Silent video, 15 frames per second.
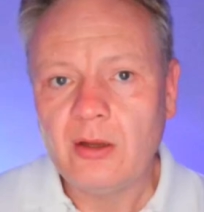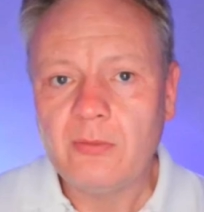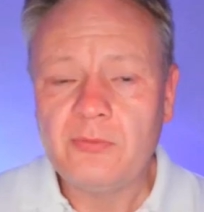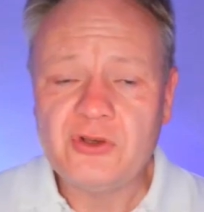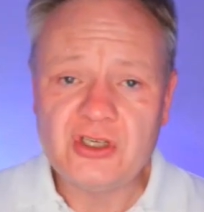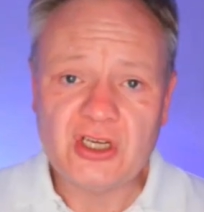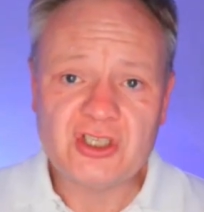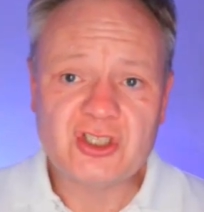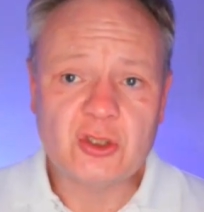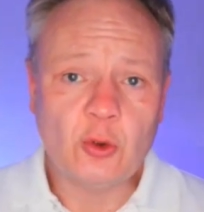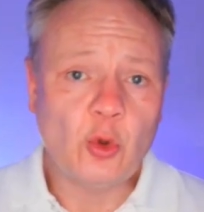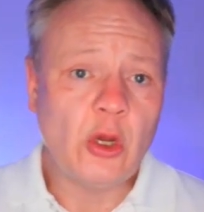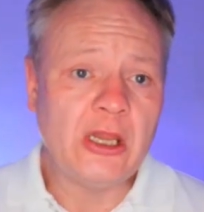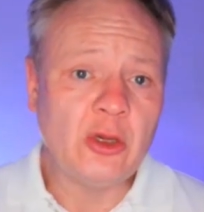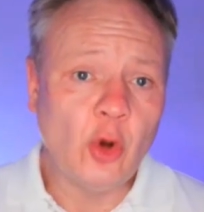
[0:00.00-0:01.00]
just
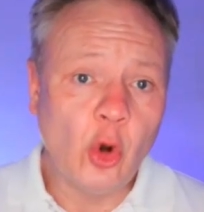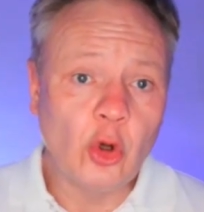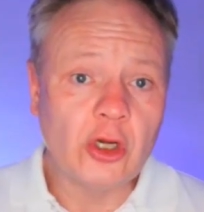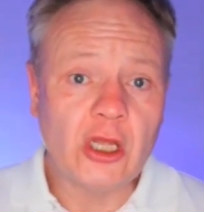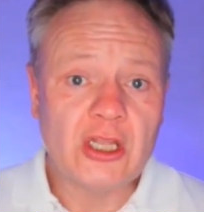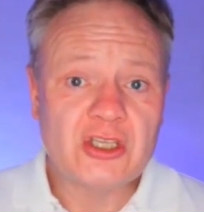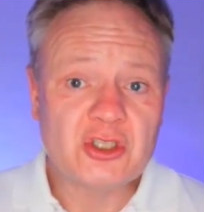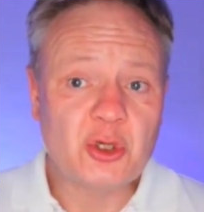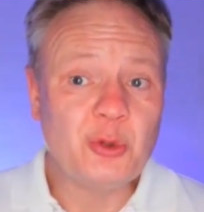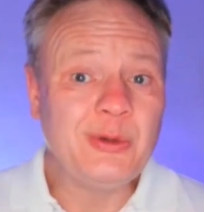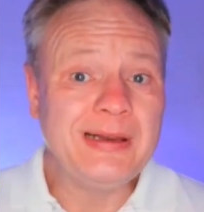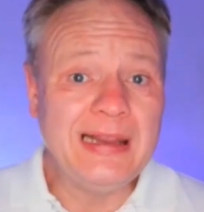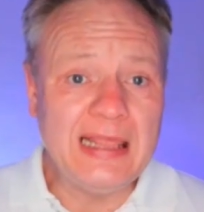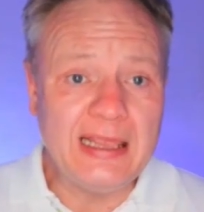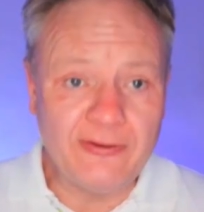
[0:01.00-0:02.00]
in order to
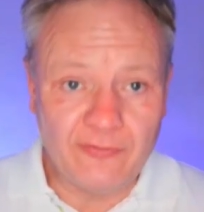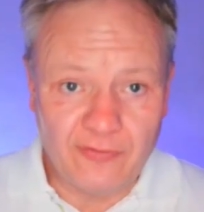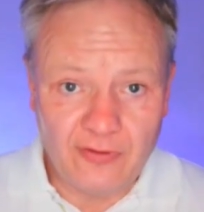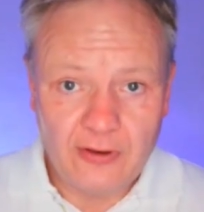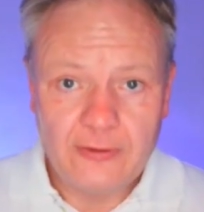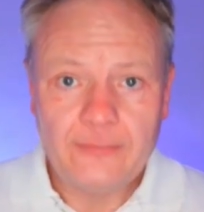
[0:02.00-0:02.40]
live,